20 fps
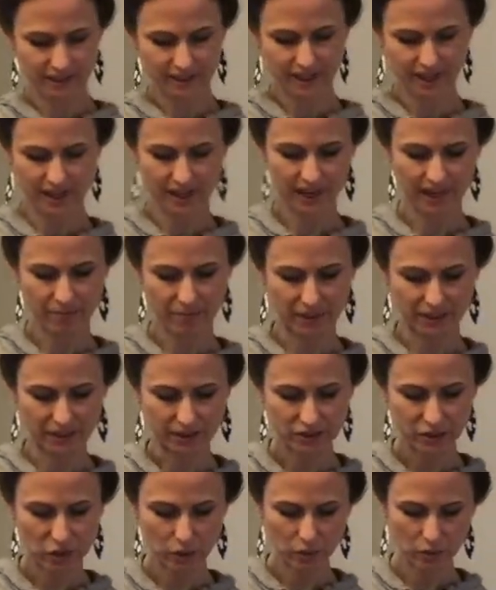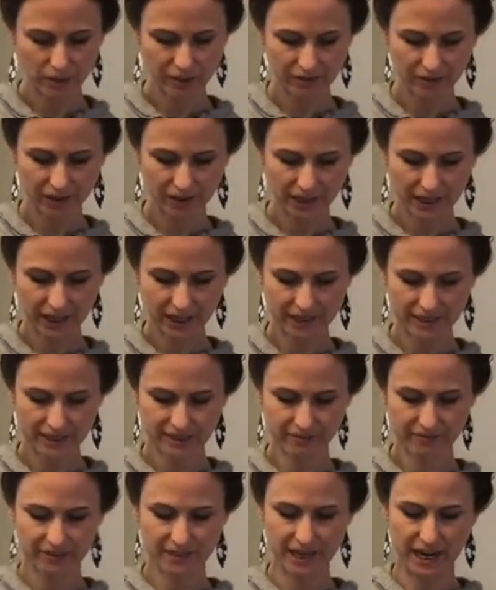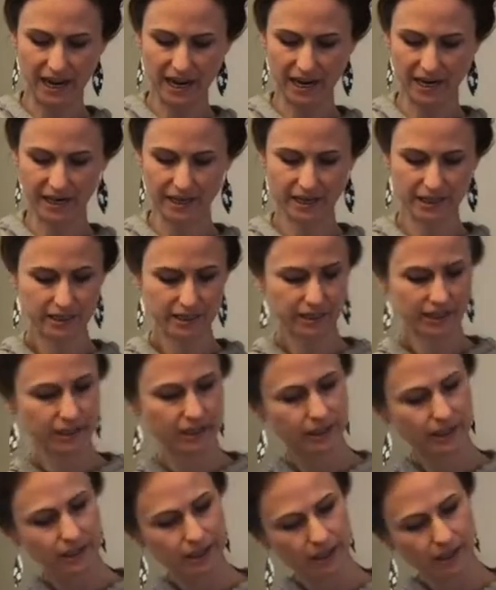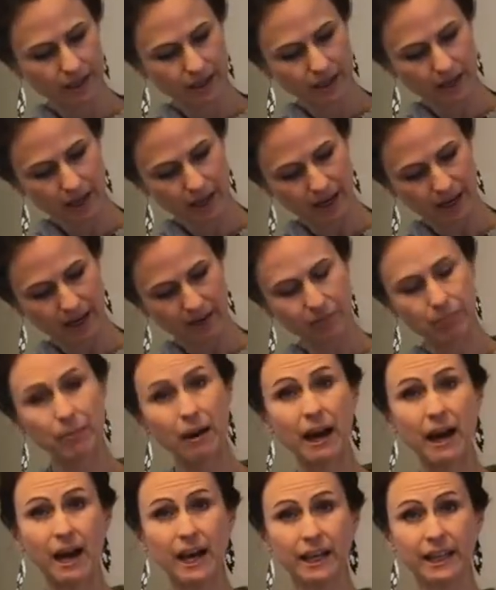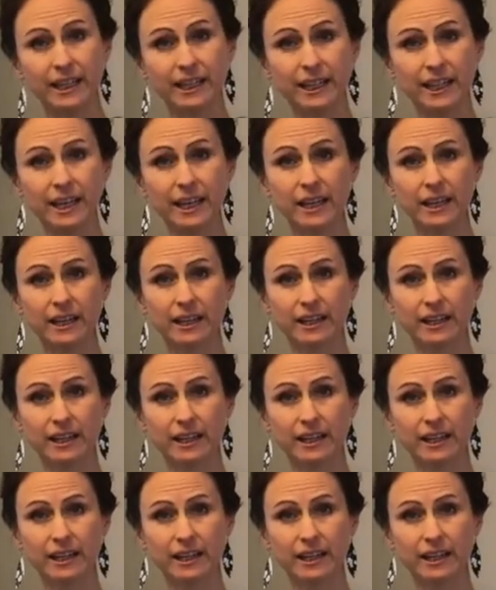I have my 2 different kinds of dye, I have mahogany,